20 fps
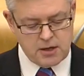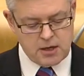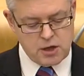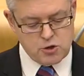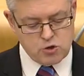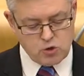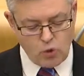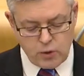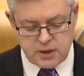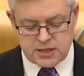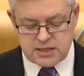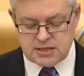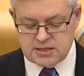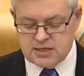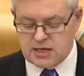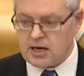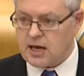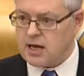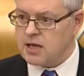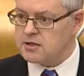And no one
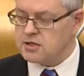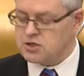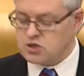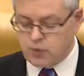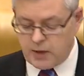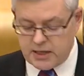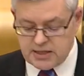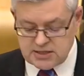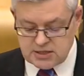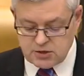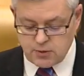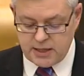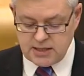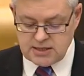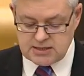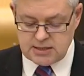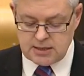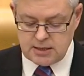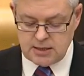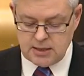can deny that
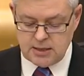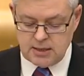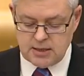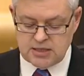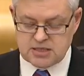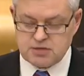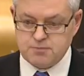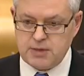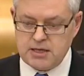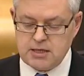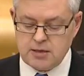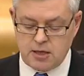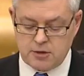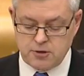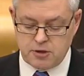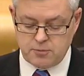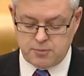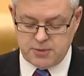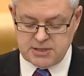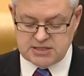2020 has been
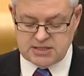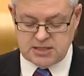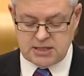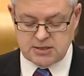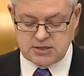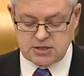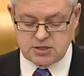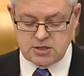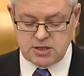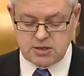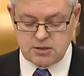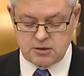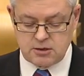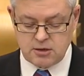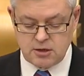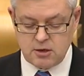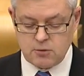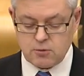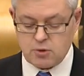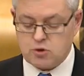an unprecedented year
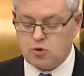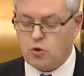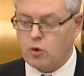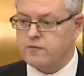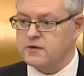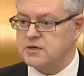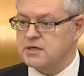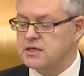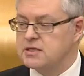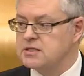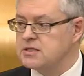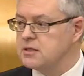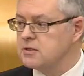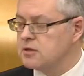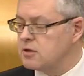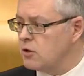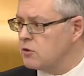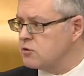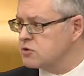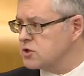with
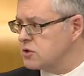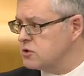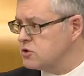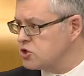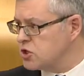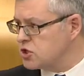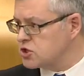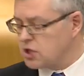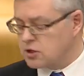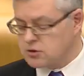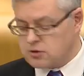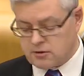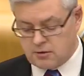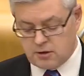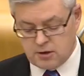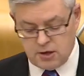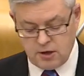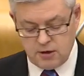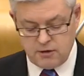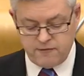COVID-19, and also in just under
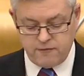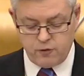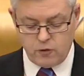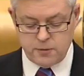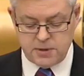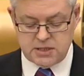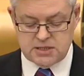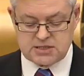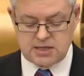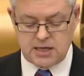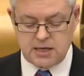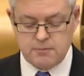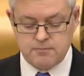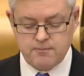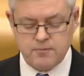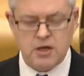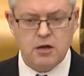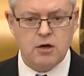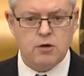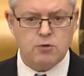4 weeks' time,